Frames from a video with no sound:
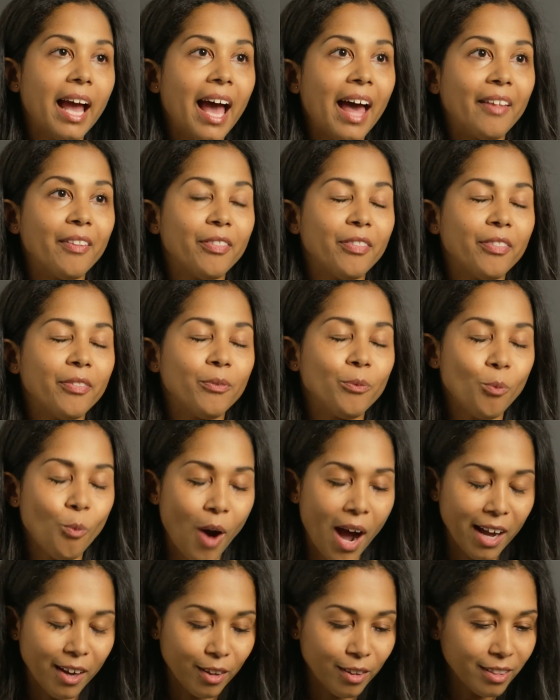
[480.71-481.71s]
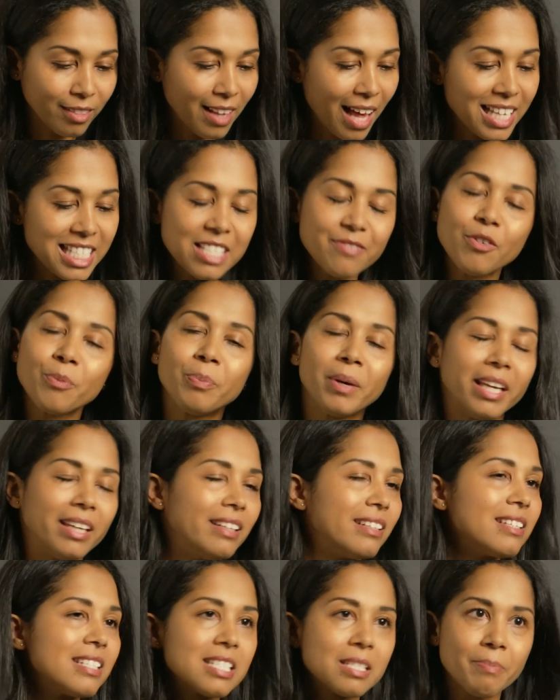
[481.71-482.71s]
and while lots of
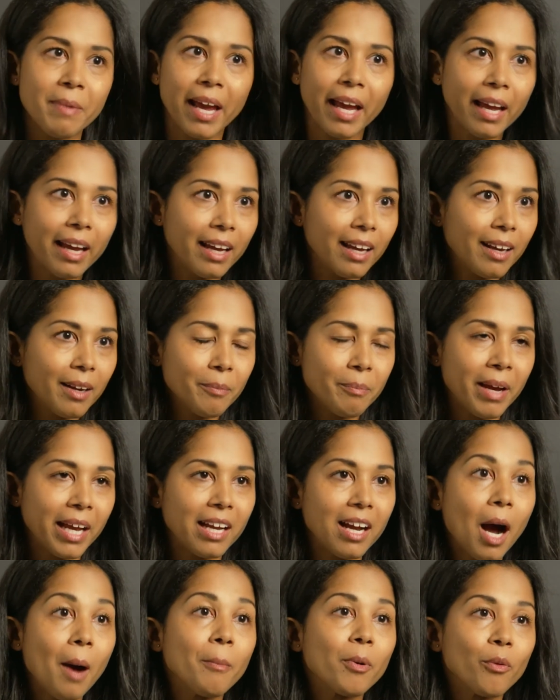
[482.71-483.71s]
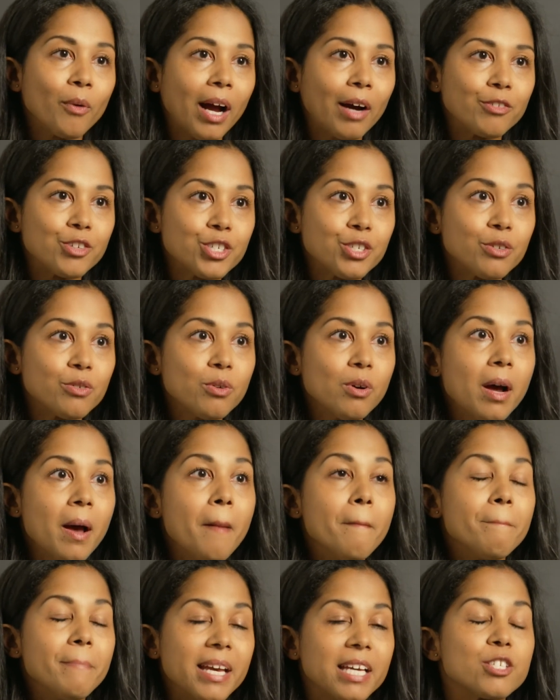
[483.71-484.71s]
opinions may, may come around you,
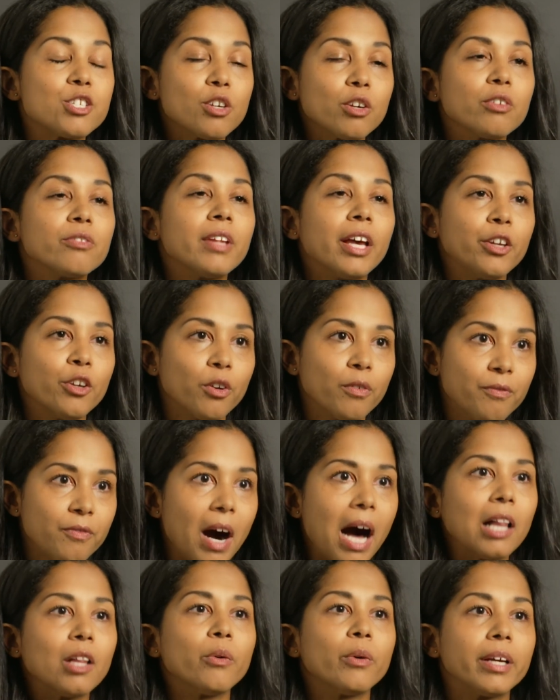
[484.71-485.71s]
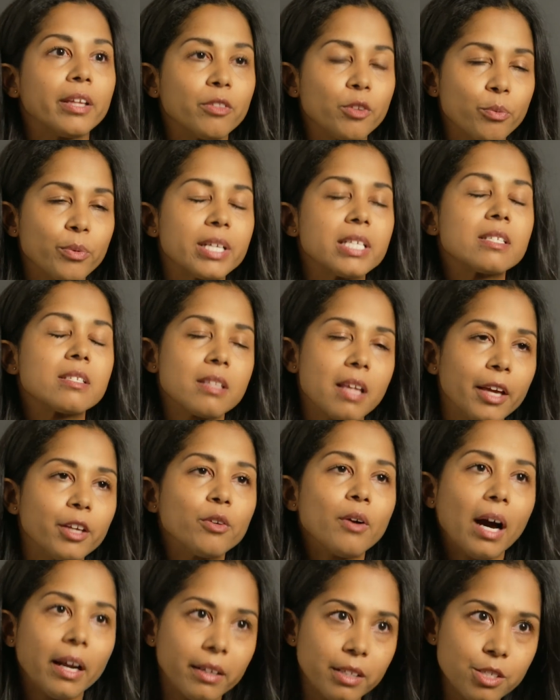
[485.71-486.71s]
make certain that you're following the reason that
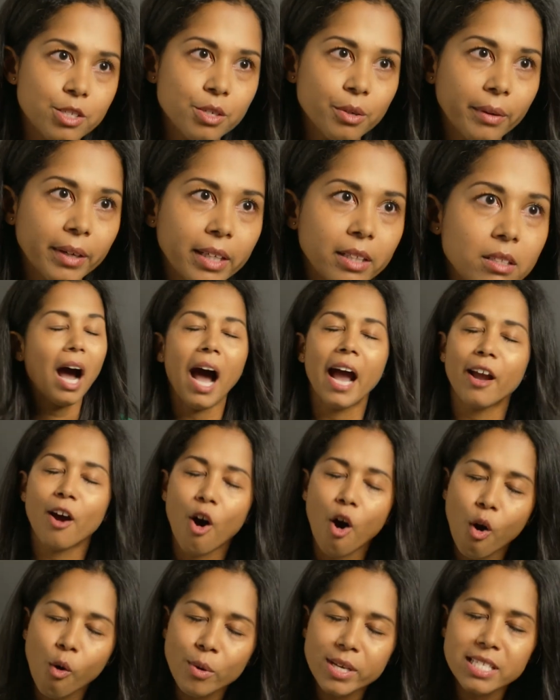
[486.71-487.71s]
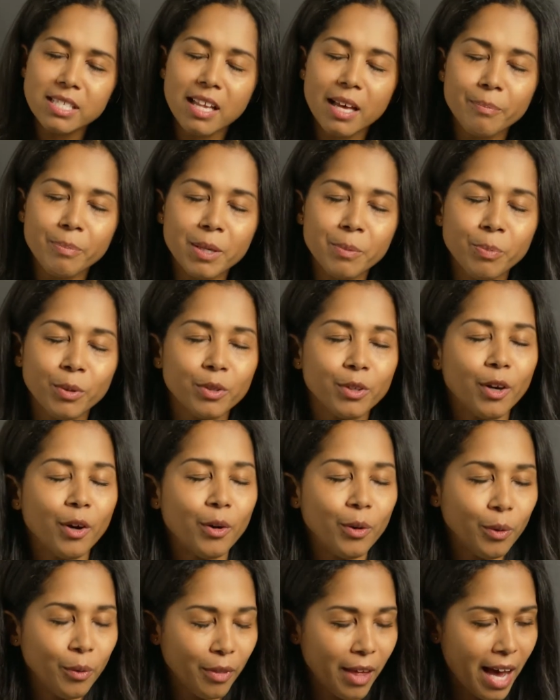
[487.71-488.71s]
you got into it. I always let people
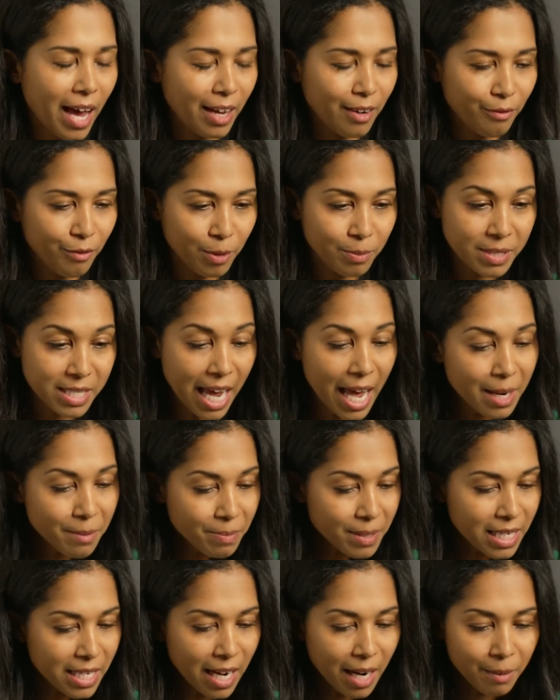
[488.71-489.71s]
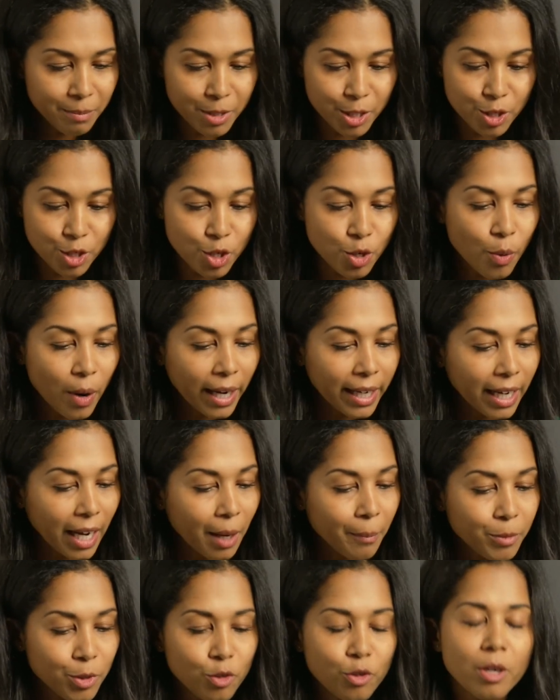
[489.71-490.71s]
know that from 10 p.m. to 2
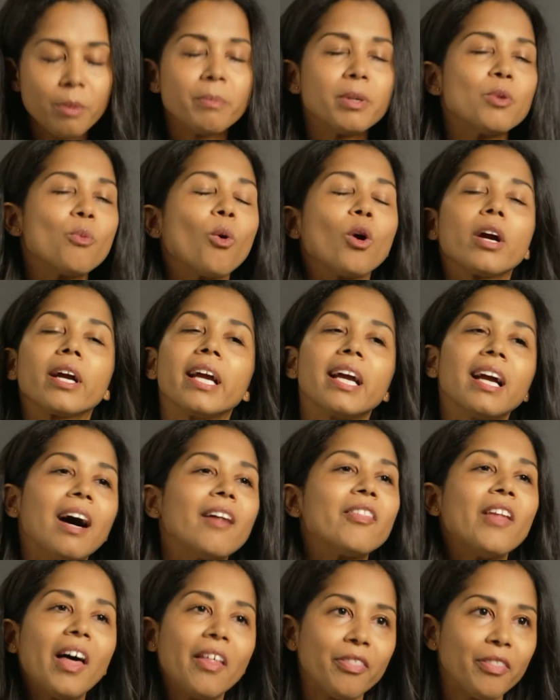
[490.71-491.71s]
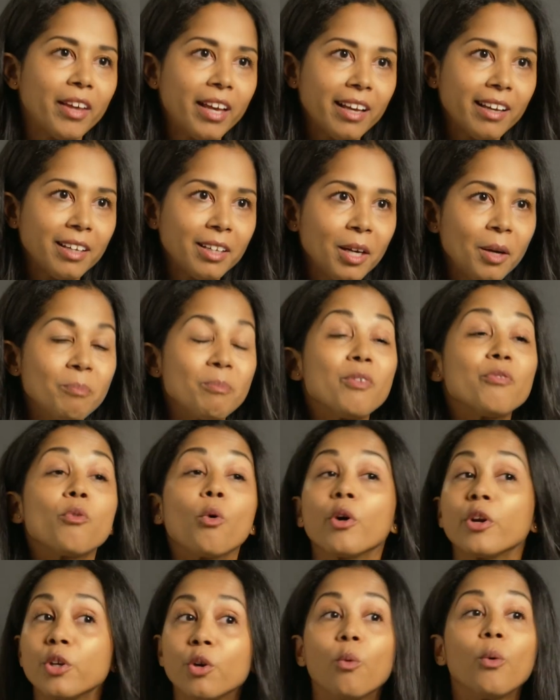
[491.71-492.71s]
a.m., you can be working on that thing
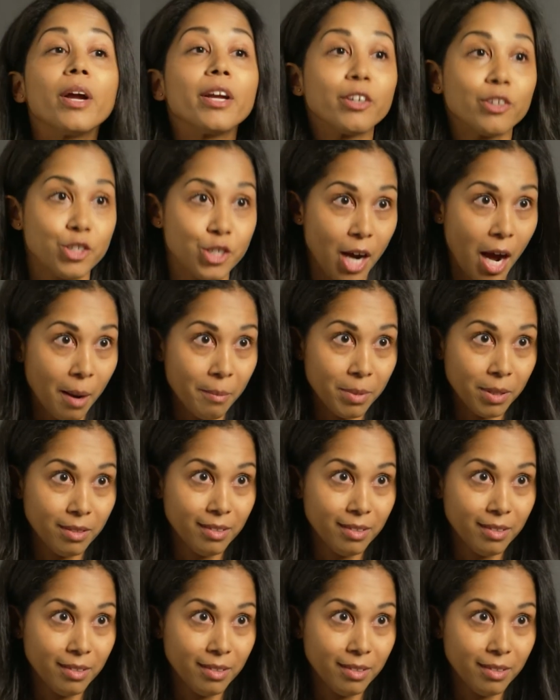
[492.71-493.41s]
before you quit your job.